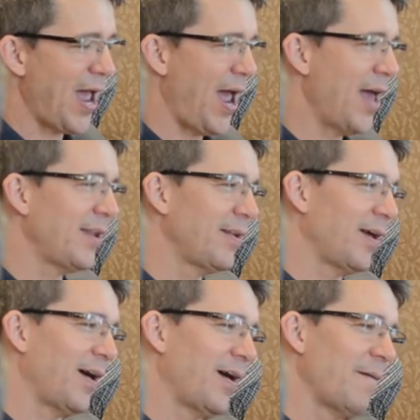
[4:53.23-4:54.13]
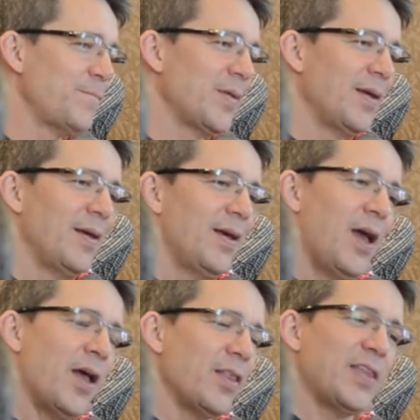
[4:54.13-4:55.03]
And
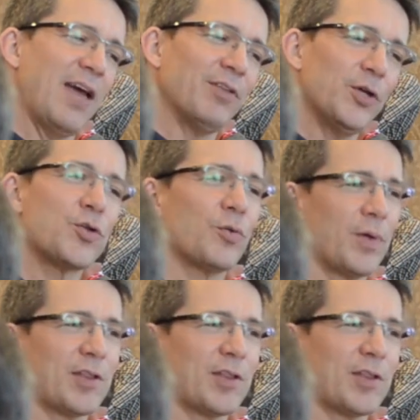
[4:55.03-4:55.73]
the evolution was